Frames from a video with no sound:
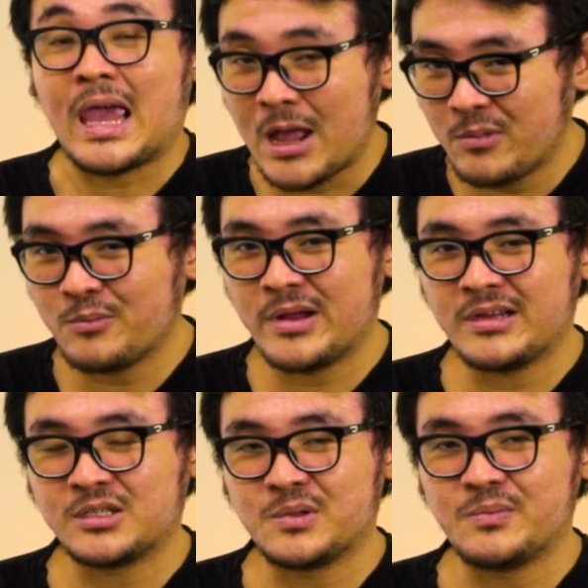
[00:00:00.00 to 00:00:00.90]
cable
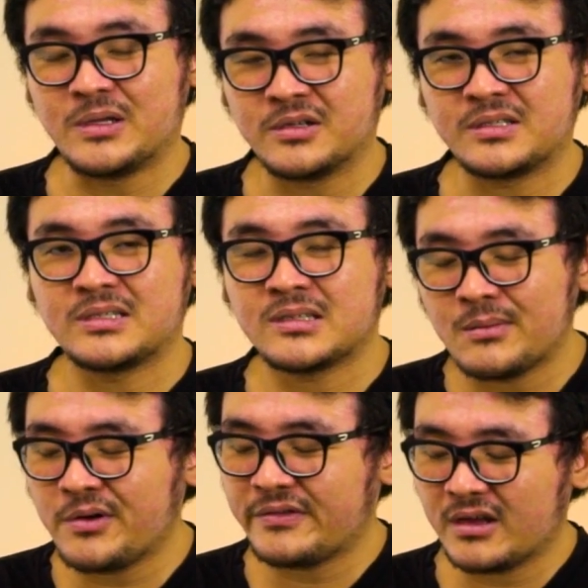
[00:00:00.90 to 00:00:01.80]
management, because
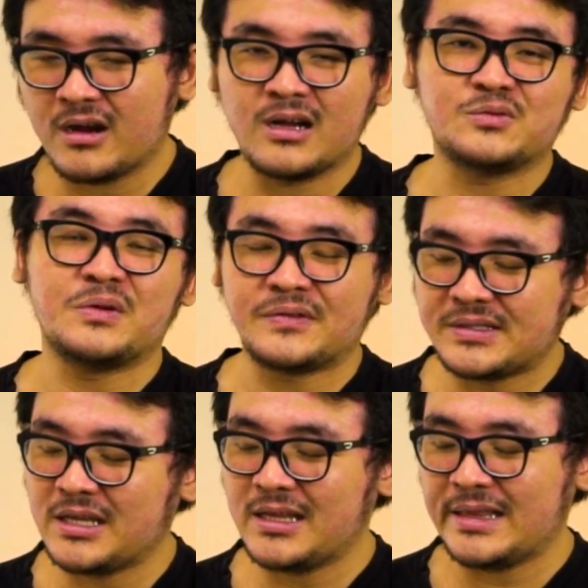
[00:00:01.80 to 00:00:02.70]
some of the cards we've
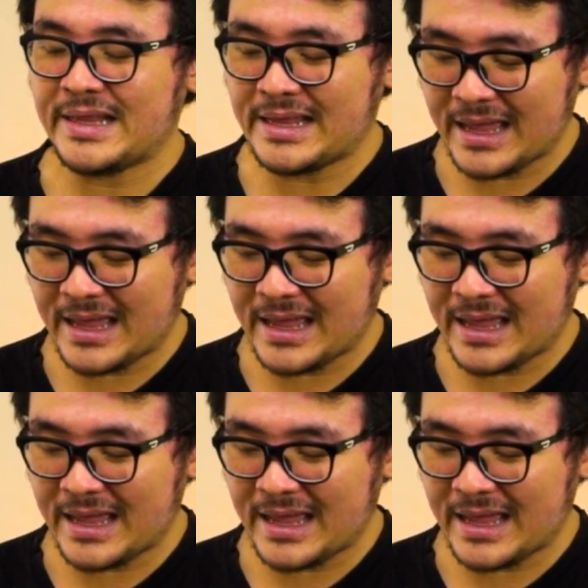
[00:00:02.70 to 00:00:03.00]
seen, they